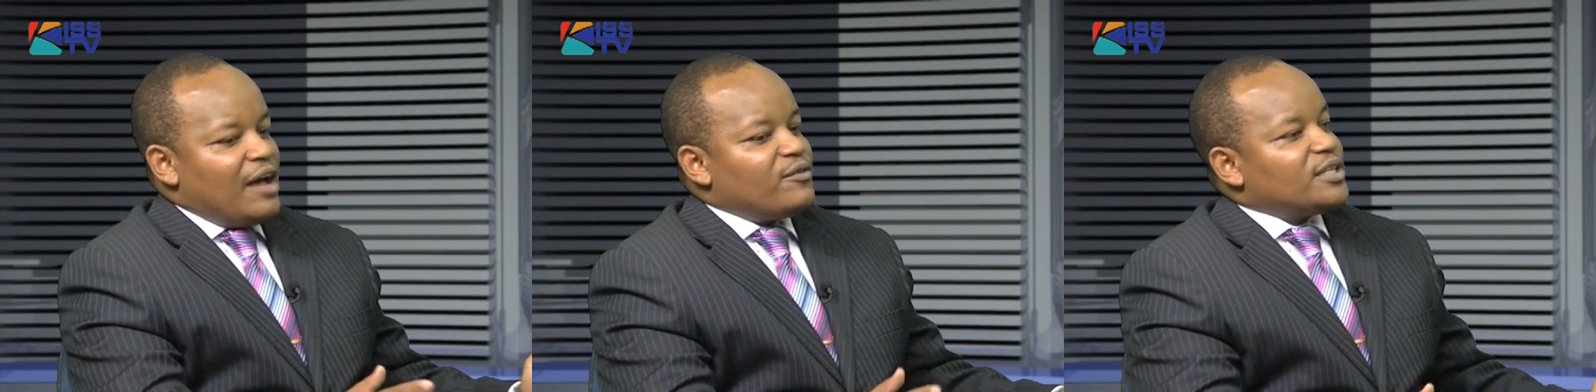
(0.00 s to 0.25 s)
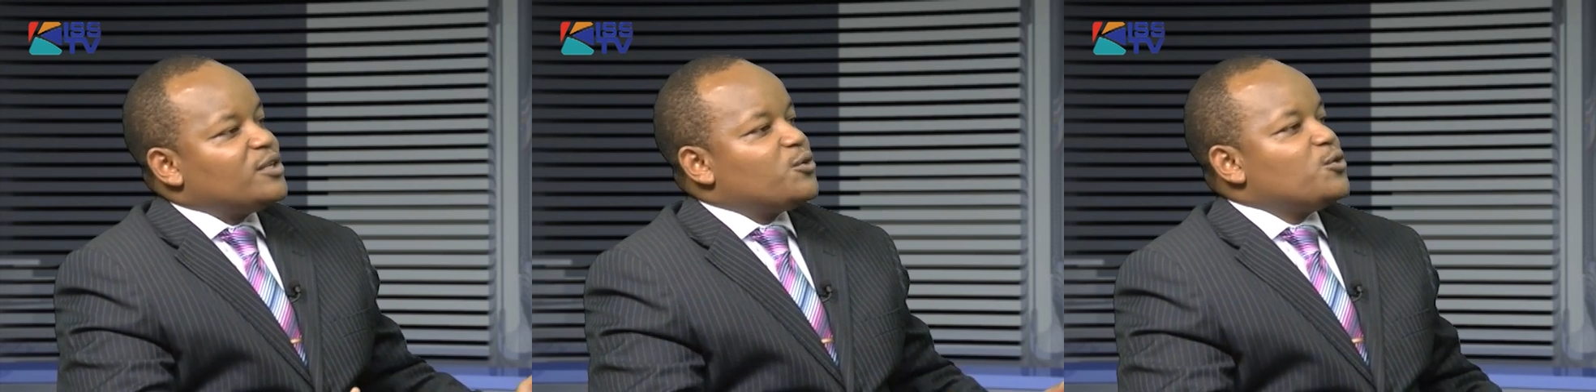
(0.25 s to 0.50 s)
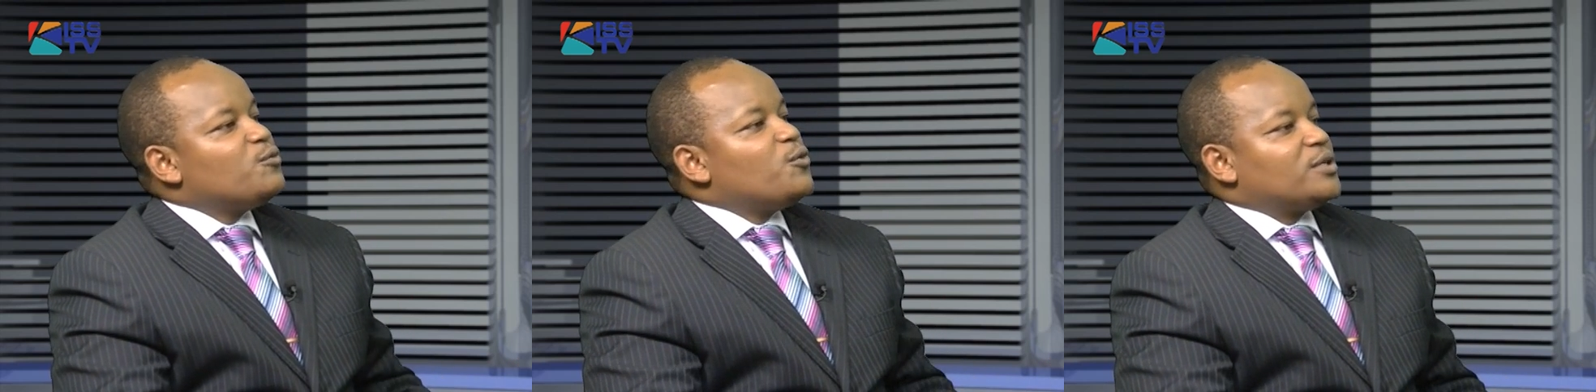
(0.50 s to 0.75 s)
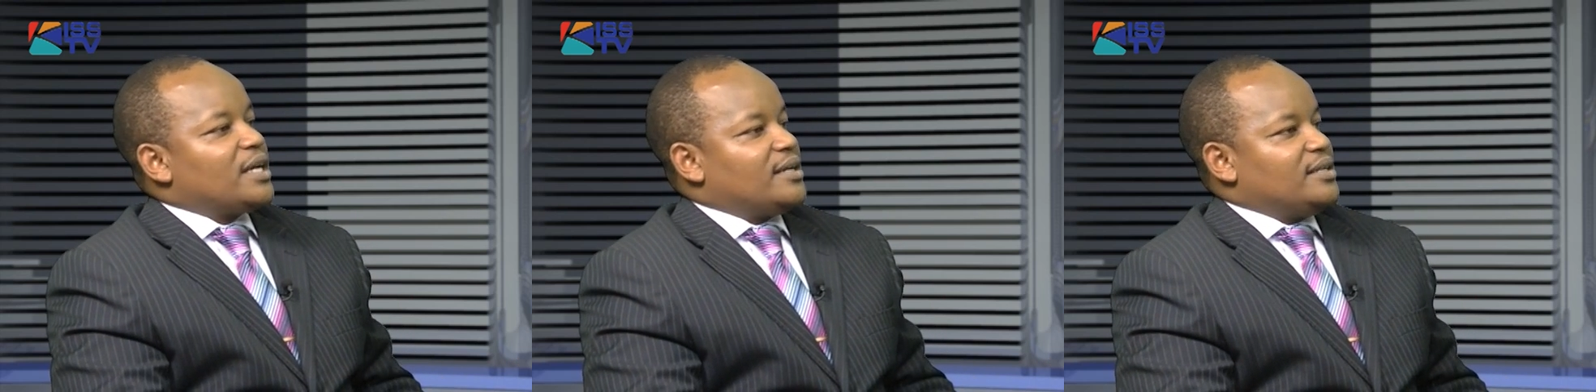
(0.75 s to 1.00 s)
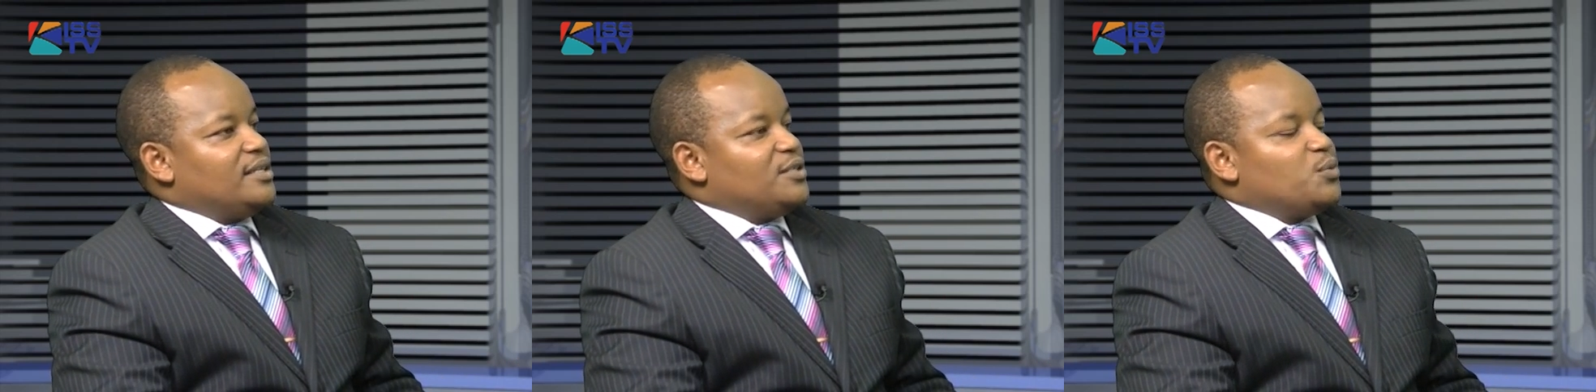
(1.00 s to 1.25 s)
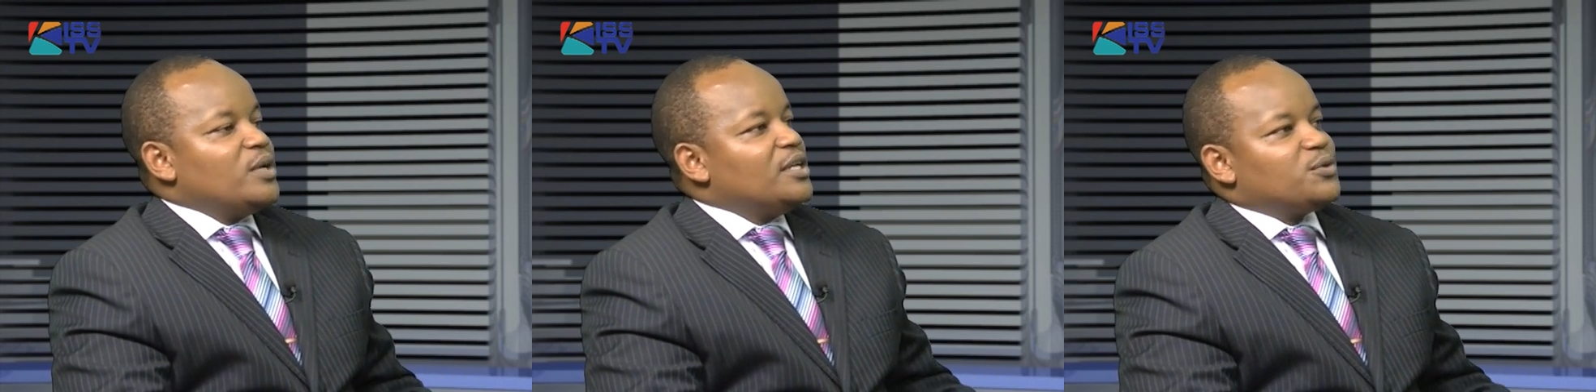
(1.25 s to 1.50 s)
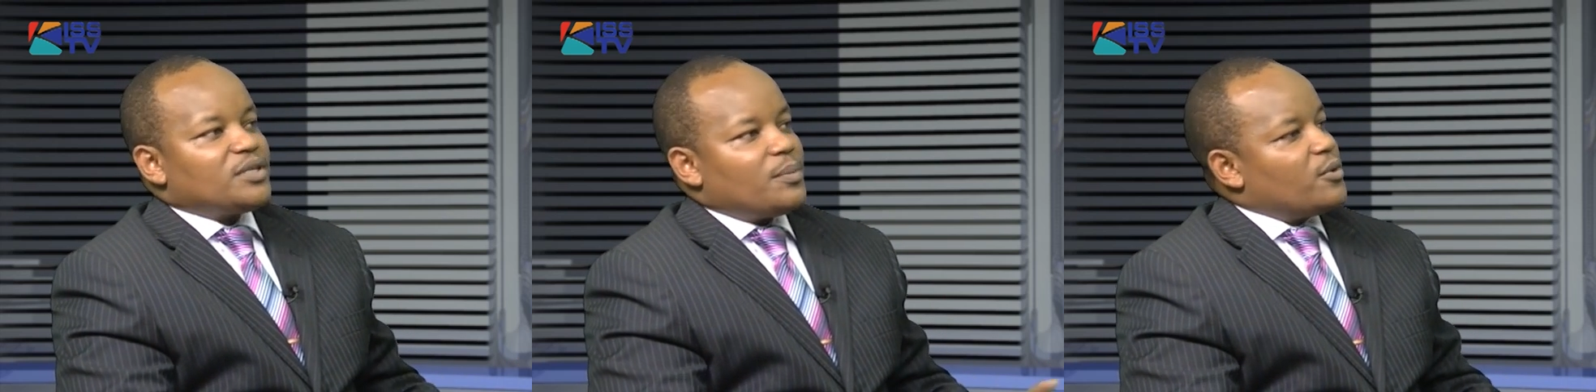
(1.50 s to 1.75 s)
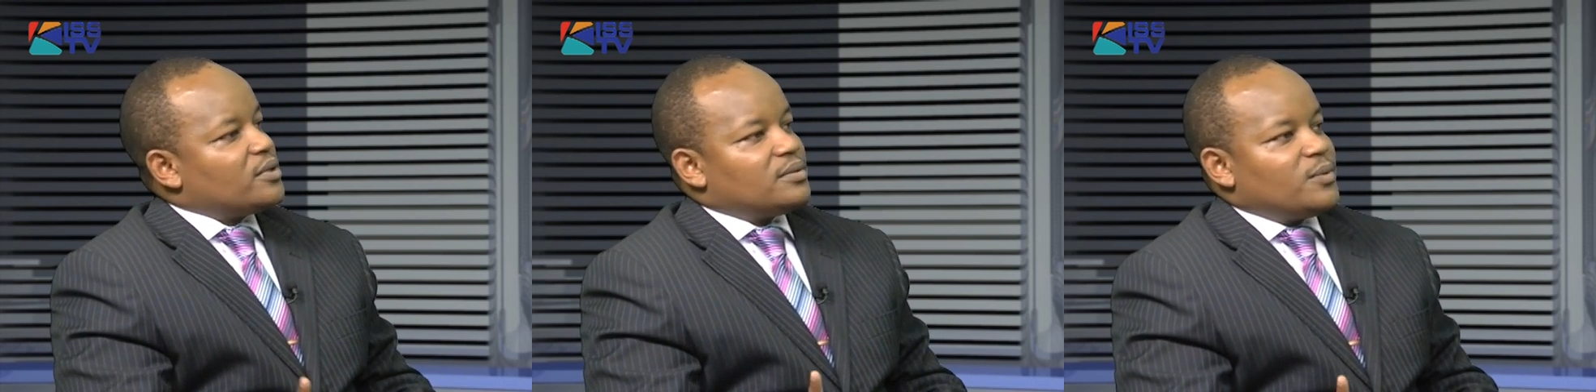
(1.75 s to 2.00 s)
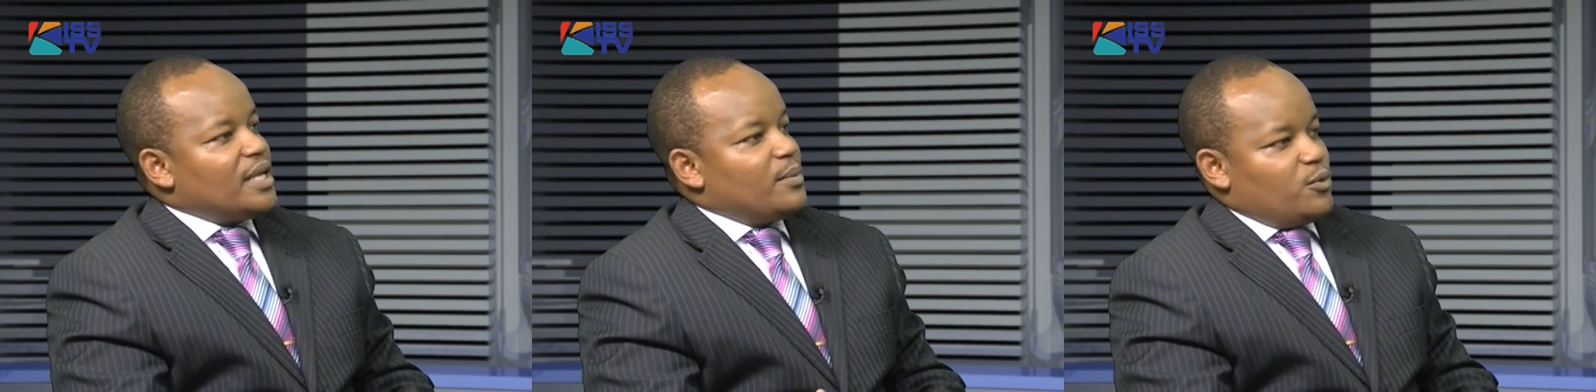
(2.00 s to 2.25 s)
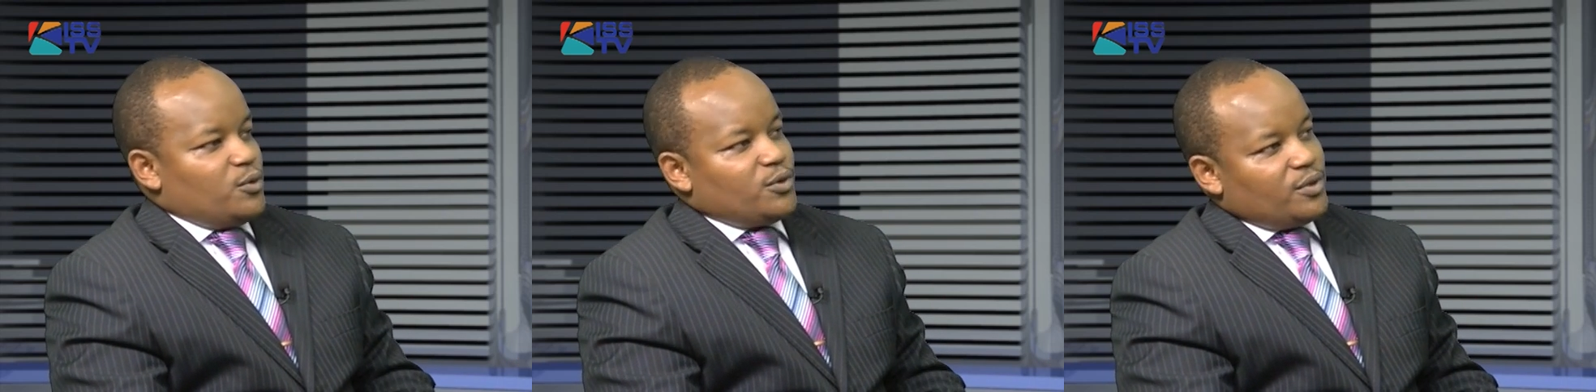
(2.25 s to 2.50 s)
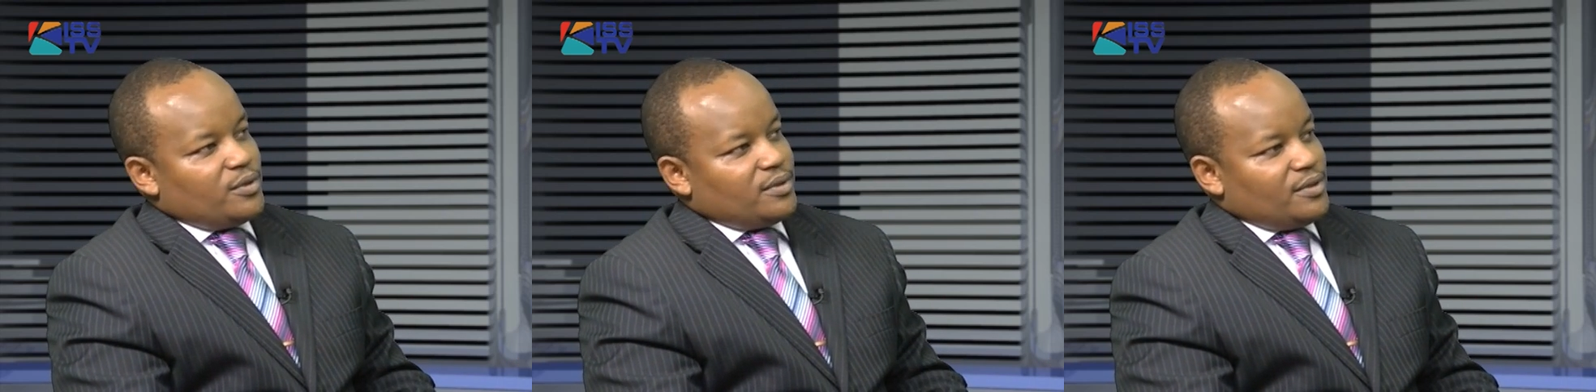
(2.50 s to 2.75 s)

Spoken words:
average Kikuyu voter is willing to support William Ruto,